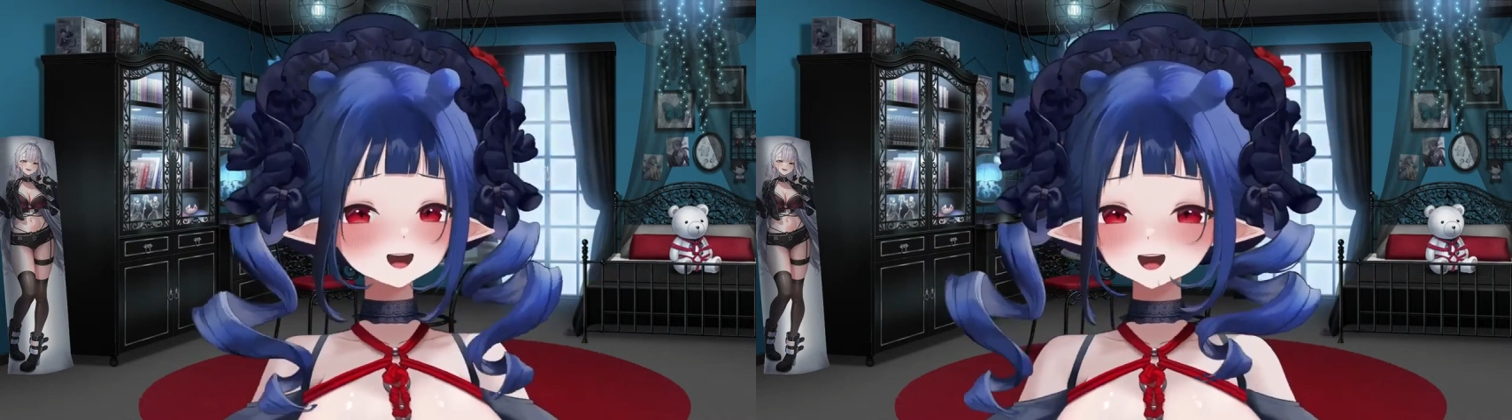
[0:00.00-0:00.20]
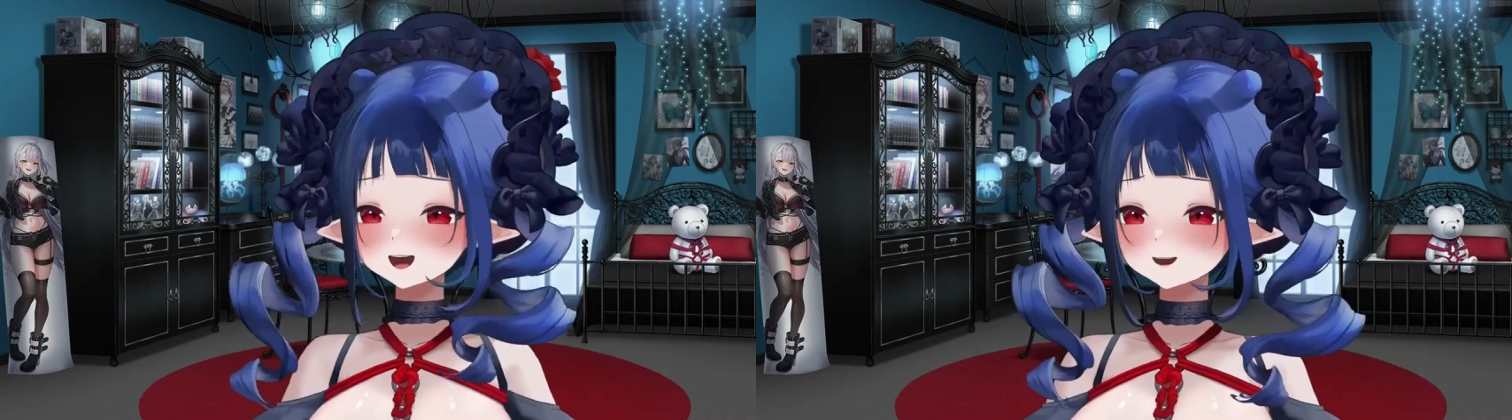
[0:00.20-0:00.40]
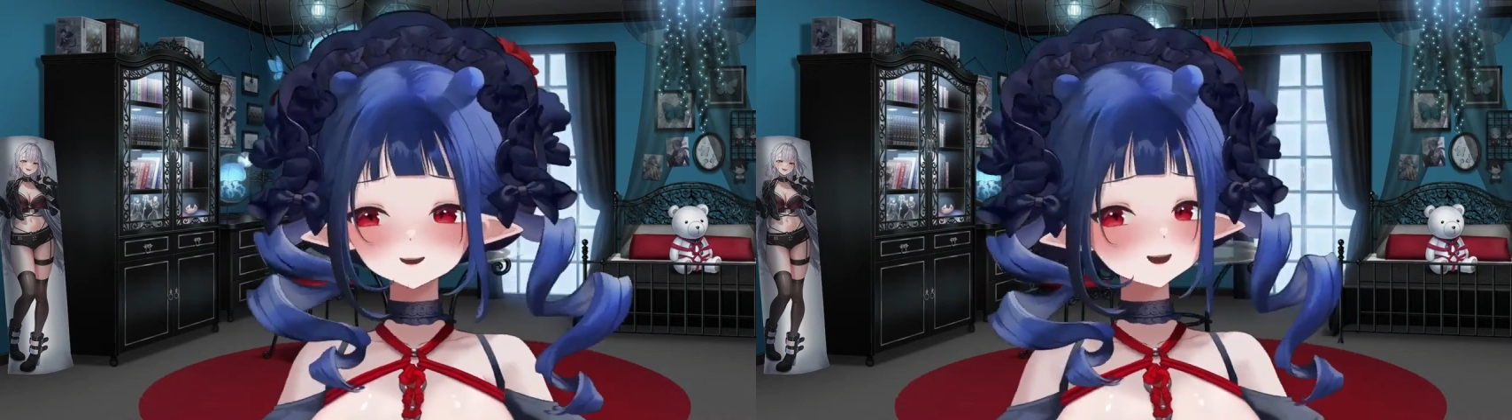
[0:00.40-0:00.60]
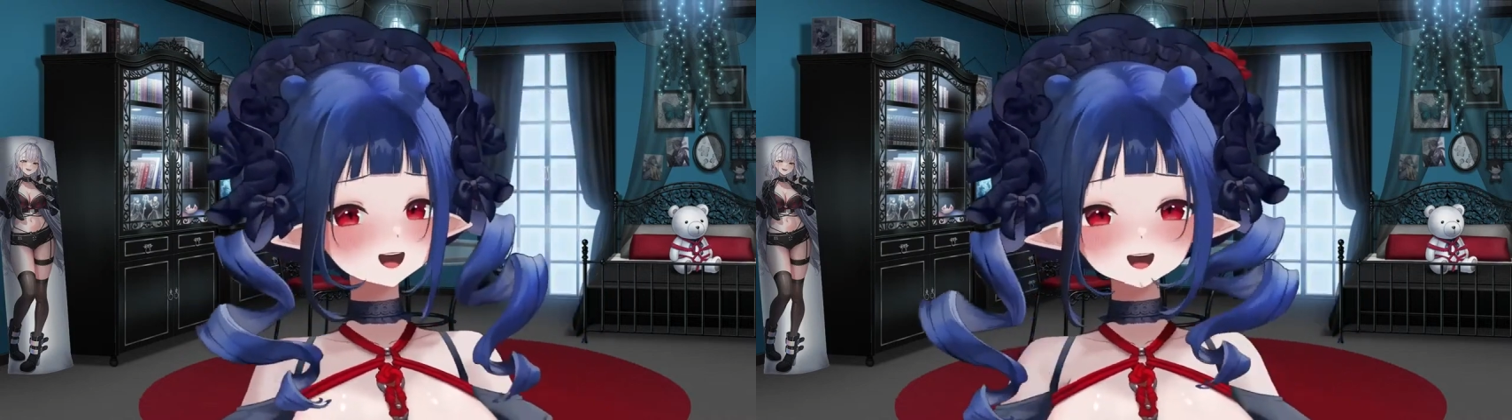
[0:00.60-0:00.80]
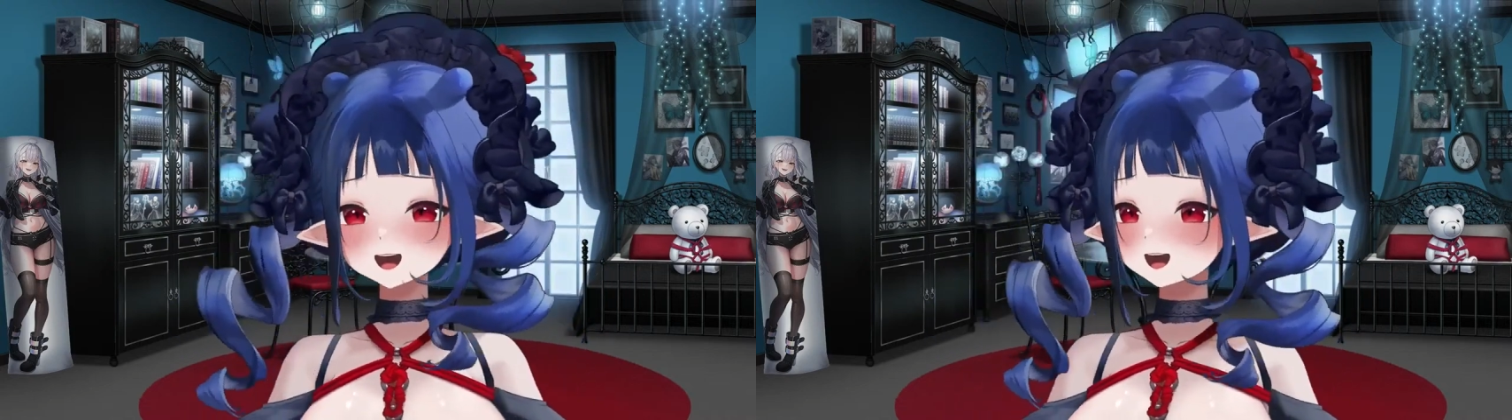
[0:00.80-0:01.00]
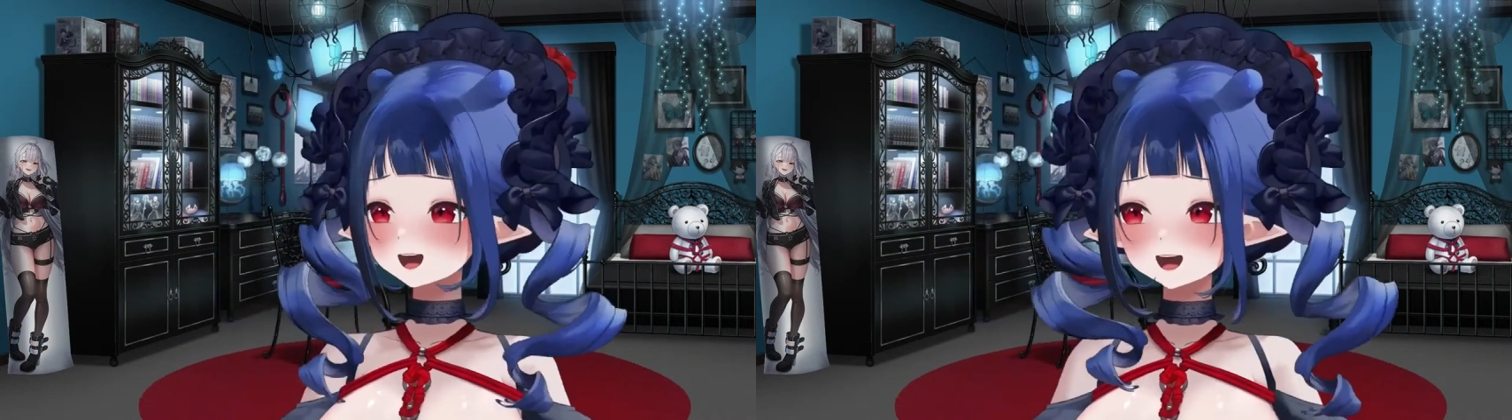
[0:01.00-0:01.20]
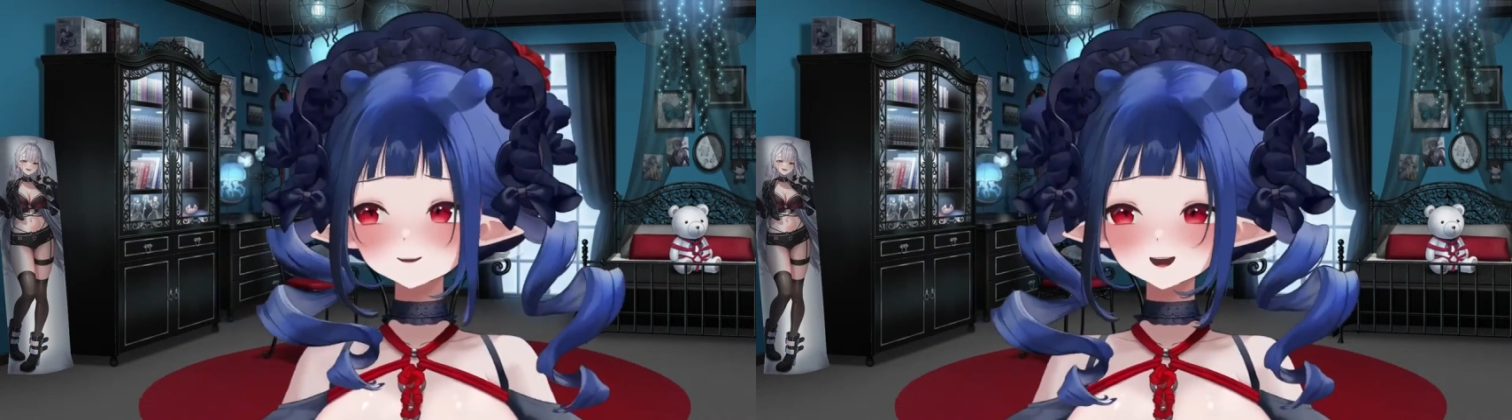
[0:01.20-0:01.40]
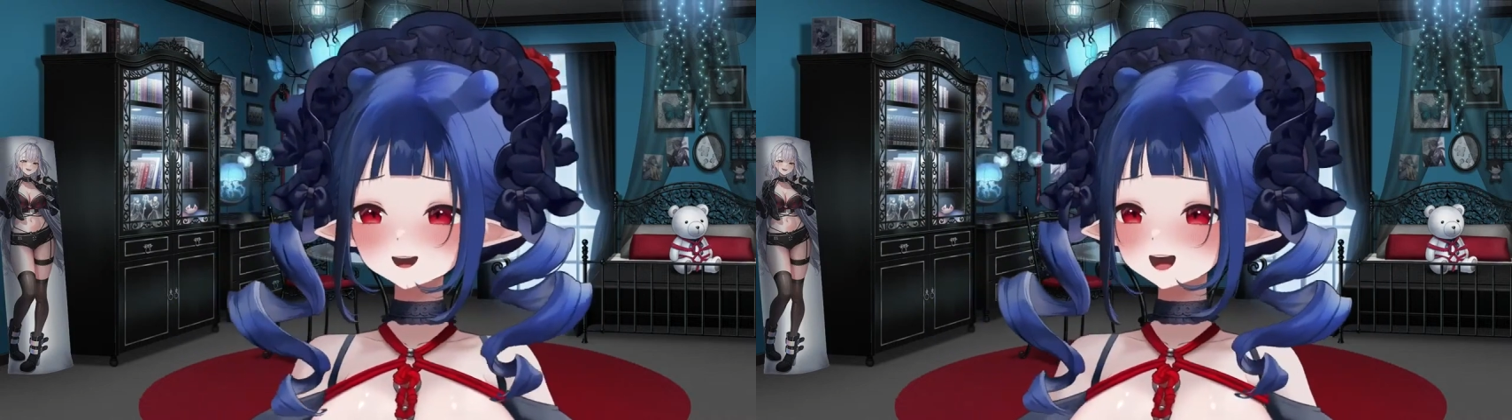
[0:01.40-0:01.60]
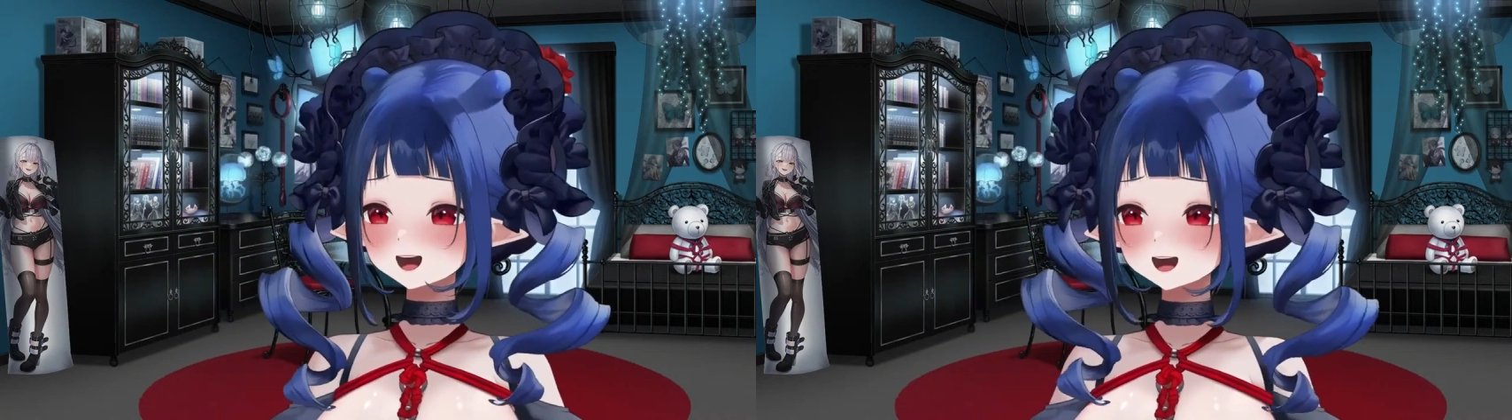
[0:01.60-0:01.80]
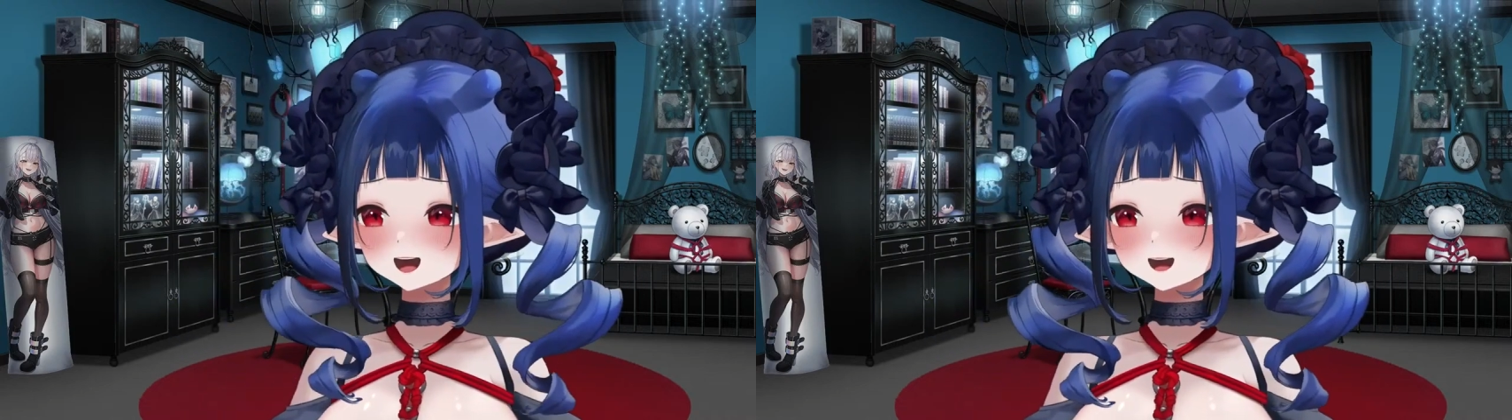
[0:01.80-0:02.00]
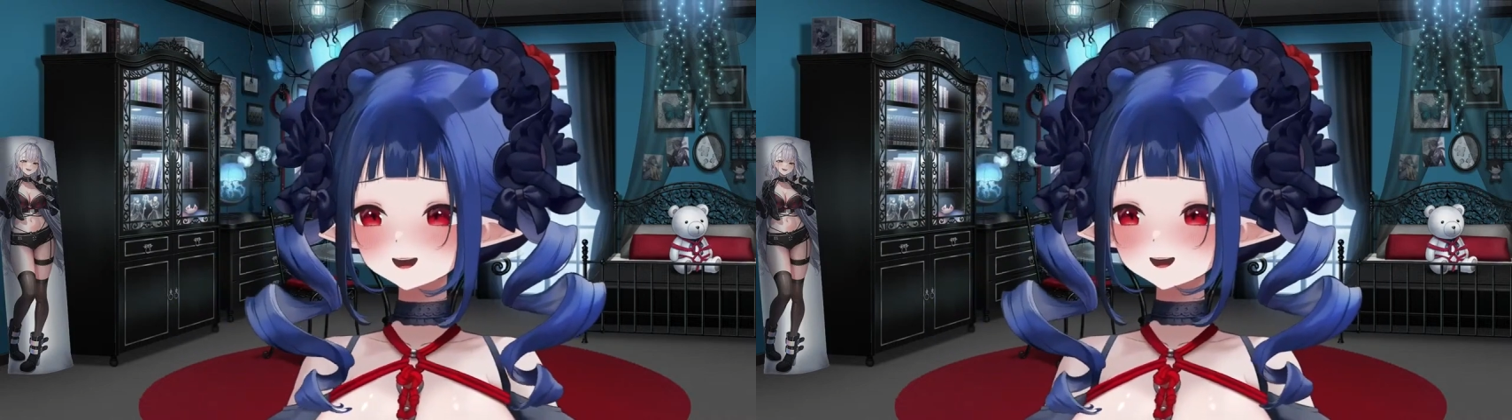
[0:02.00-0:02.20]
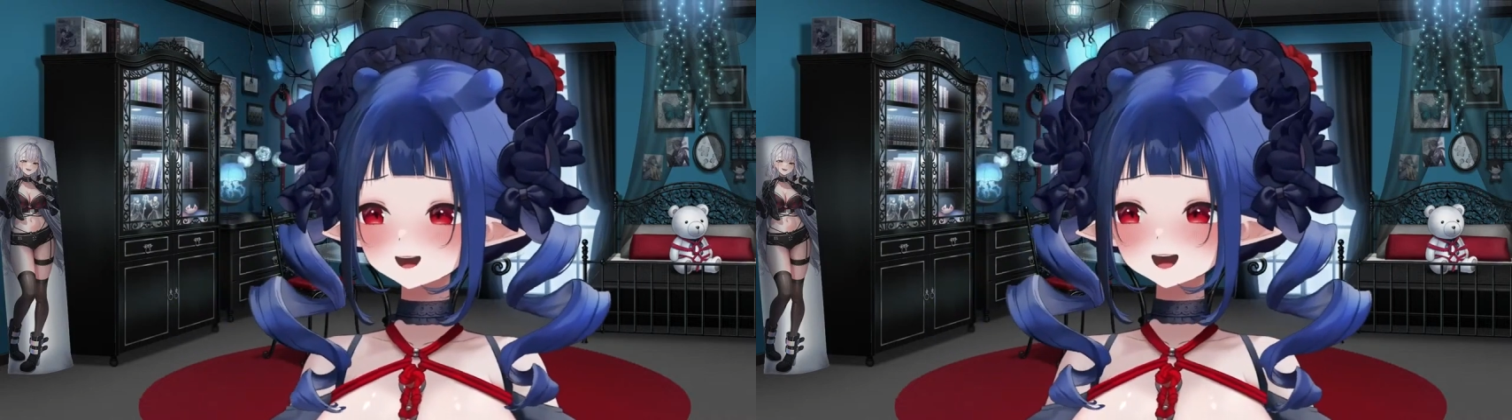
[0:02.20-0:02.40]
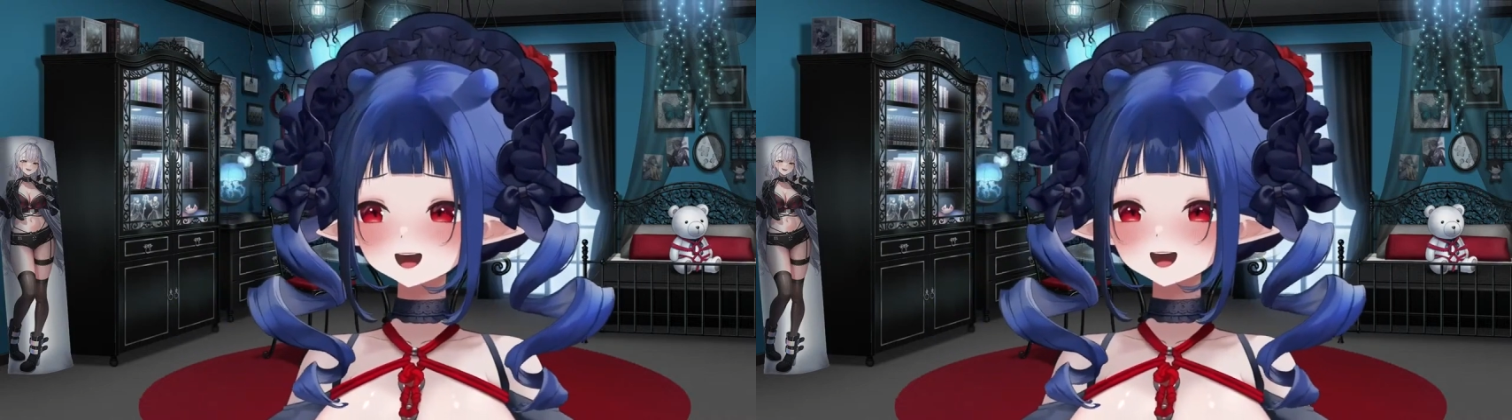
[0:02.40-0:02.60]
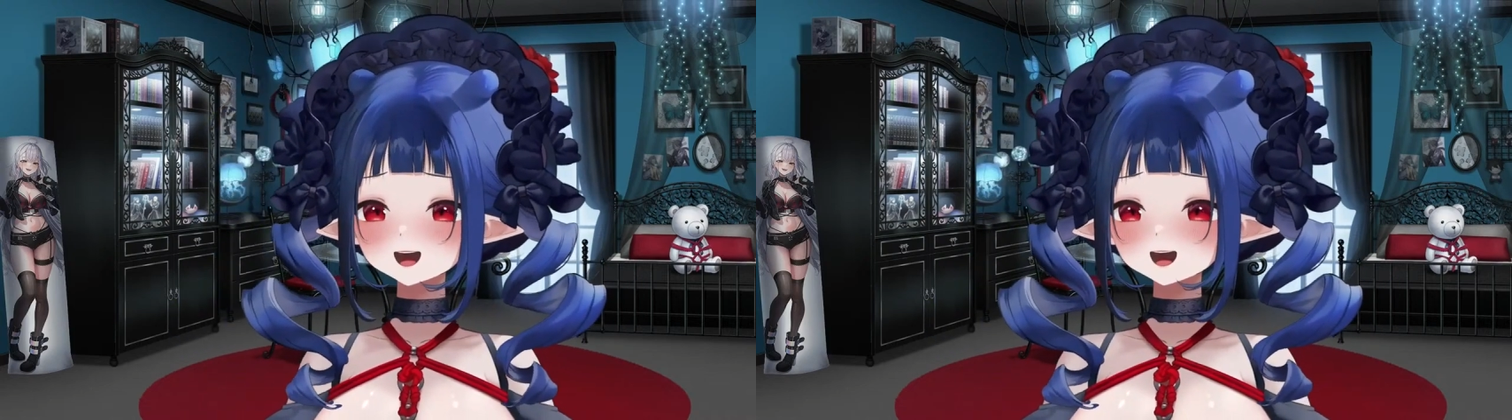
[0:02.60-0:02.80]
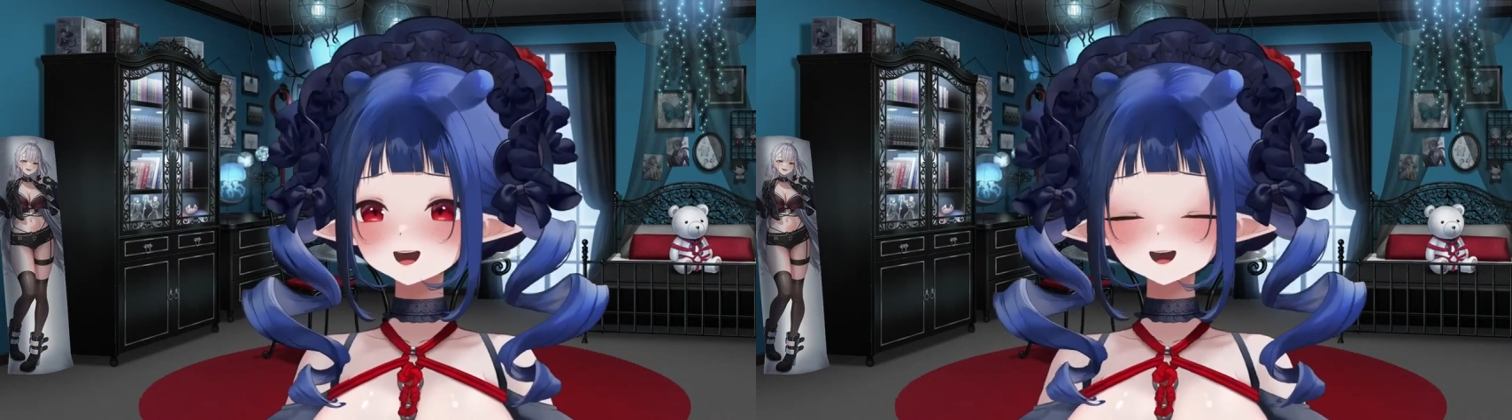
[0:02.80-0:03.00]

So happy that I got a snack.